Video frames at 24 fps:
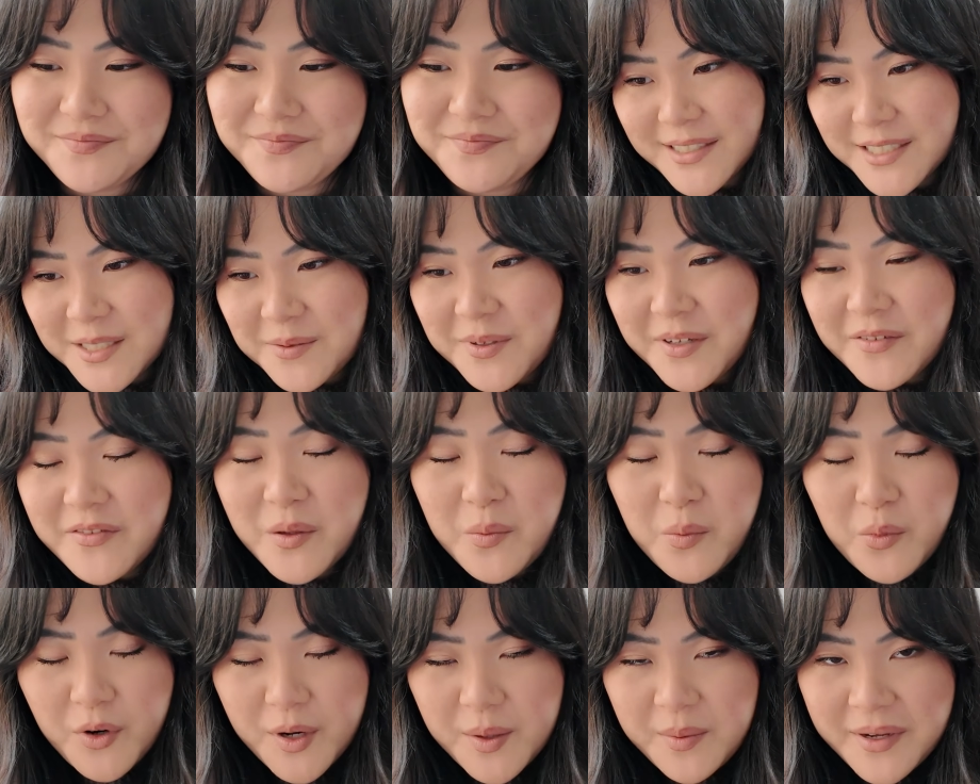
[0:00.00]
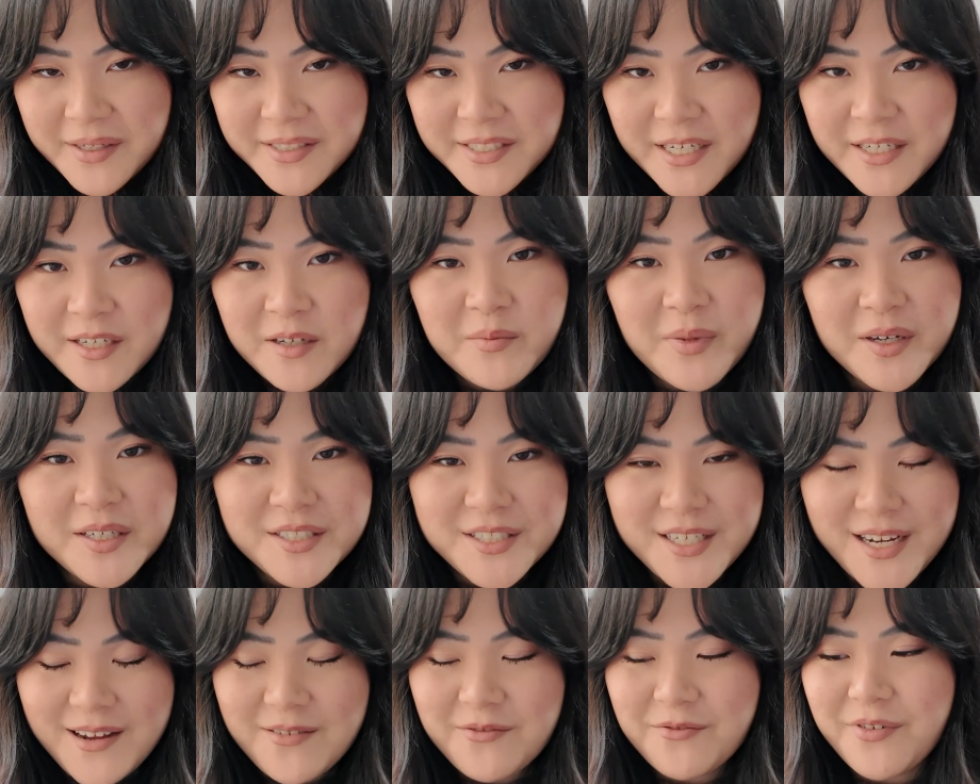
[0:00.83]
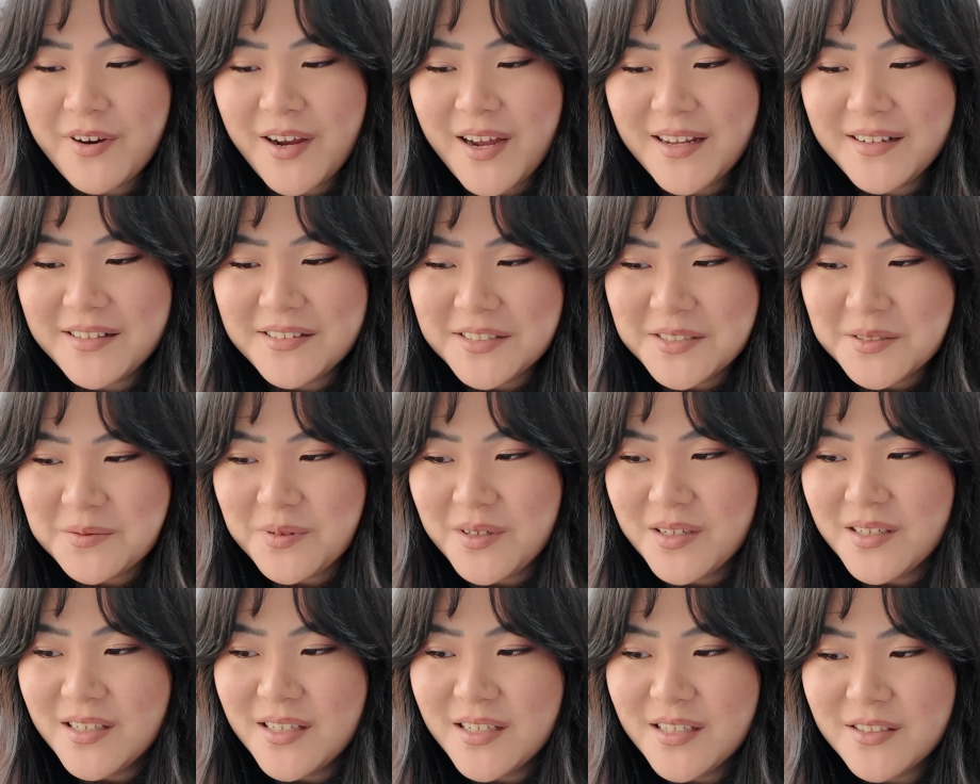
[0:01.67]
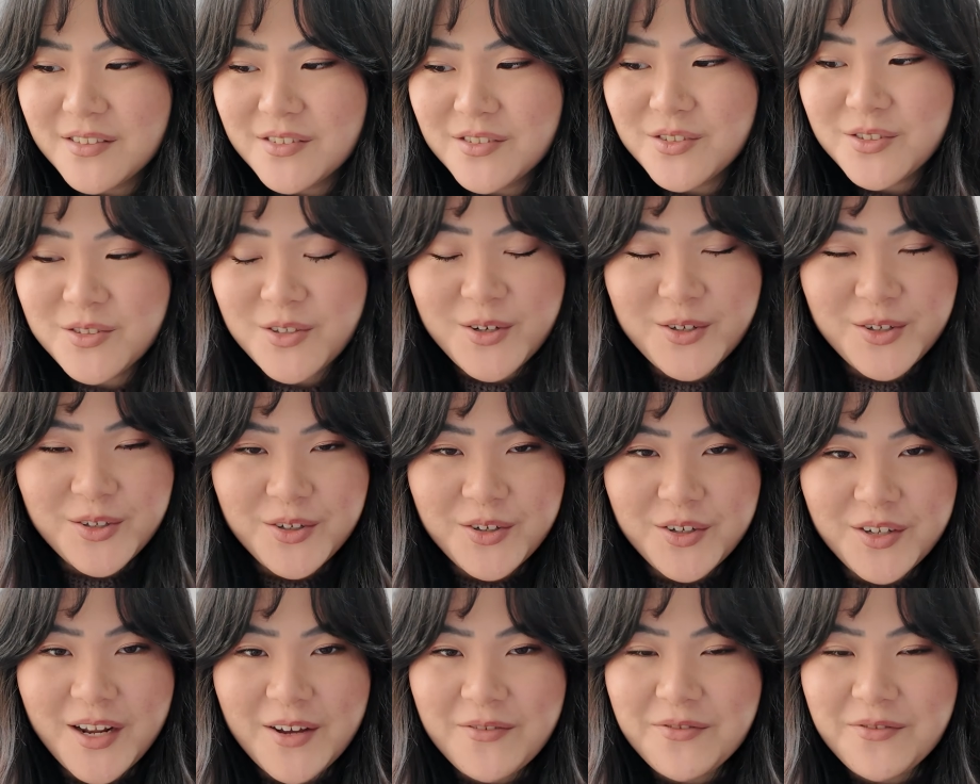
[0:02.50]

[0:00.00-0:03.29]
Next up we have the Boy Bandana by Shan Fran. This one is so cute.